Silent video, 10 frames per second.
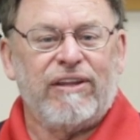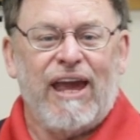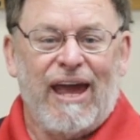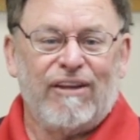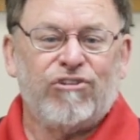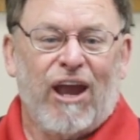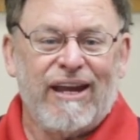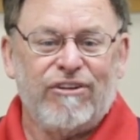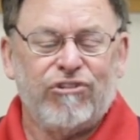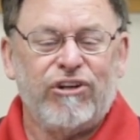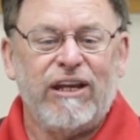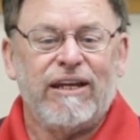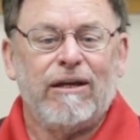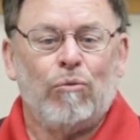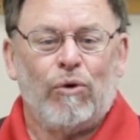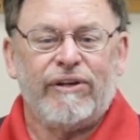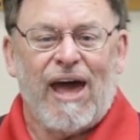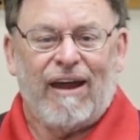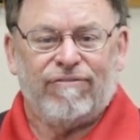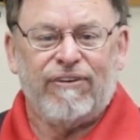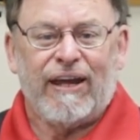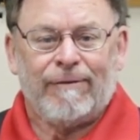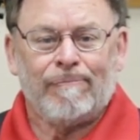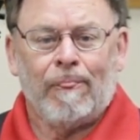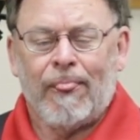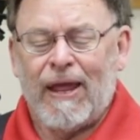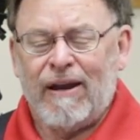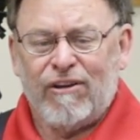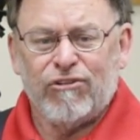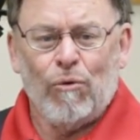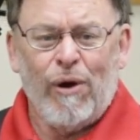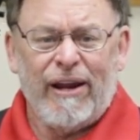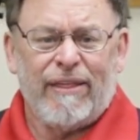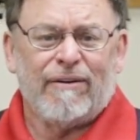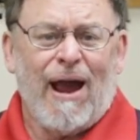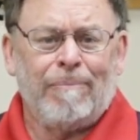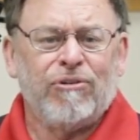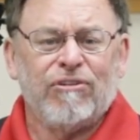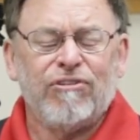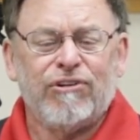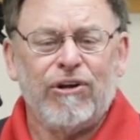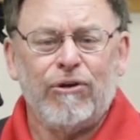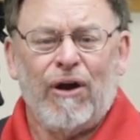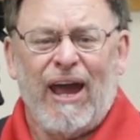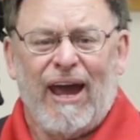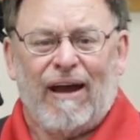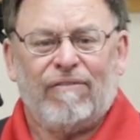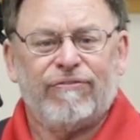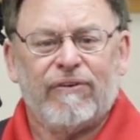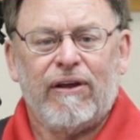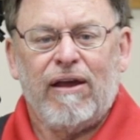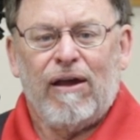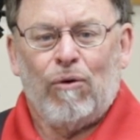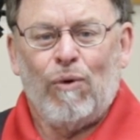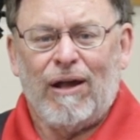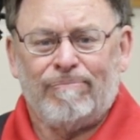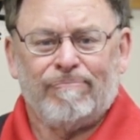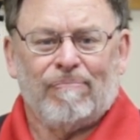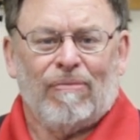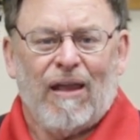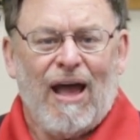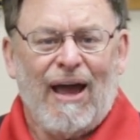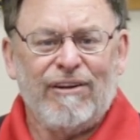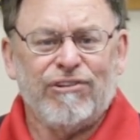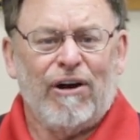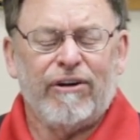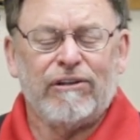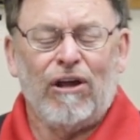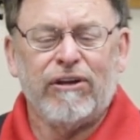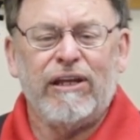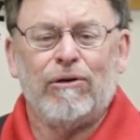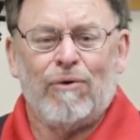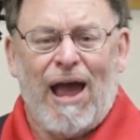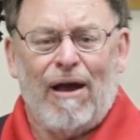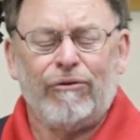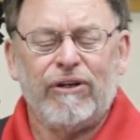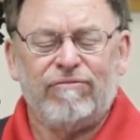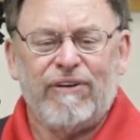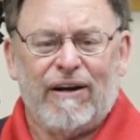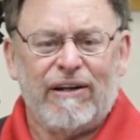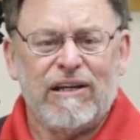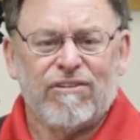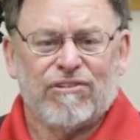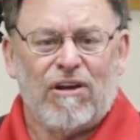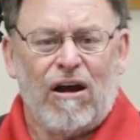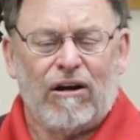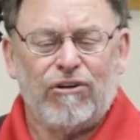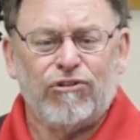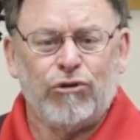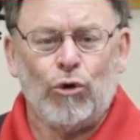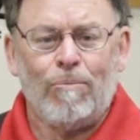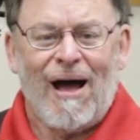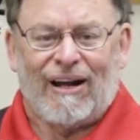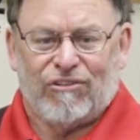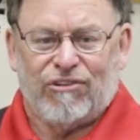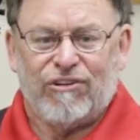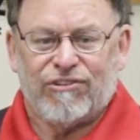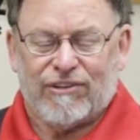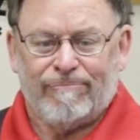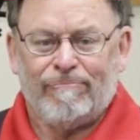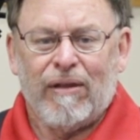the Edge HD will not fit. So what other options do you have? Well, I started looking around at various large toolboxes.